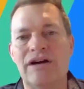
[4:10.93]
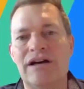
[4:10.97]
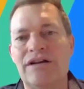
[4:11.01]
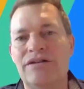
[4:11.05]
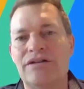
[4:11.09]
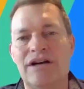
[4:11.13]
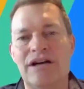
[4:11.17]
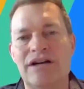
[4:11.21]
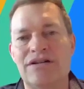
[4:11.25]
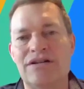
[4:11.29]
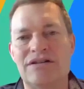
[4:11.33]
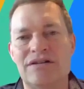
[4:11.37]

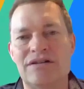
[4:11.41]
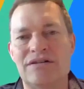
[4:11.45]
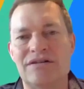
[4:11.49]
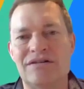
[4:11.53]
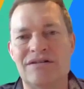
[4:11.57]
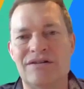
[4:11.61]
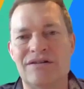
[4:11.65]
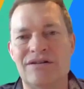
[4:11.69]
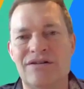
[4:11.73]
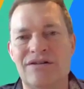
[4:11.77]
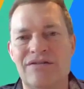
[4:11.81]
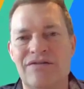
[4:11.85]
foundation?
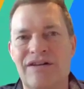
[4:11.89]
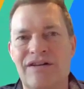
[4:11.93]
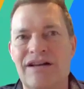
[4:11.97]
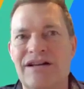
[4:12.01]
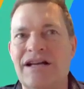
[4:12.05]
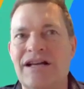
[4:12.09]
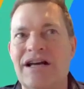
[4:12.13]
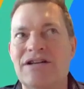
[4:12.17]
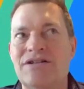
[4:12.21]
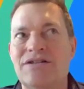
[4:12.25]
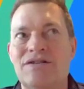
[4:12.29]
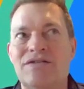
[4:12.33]
So the
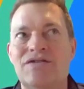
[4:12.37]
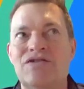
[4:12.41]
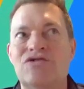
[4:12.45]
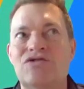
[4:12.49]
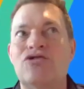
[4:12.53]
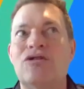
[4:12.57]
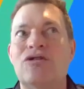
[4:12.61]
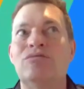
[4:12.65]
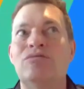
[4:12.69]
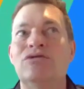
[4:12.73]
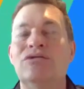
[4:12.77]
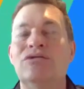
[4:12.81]
foundation's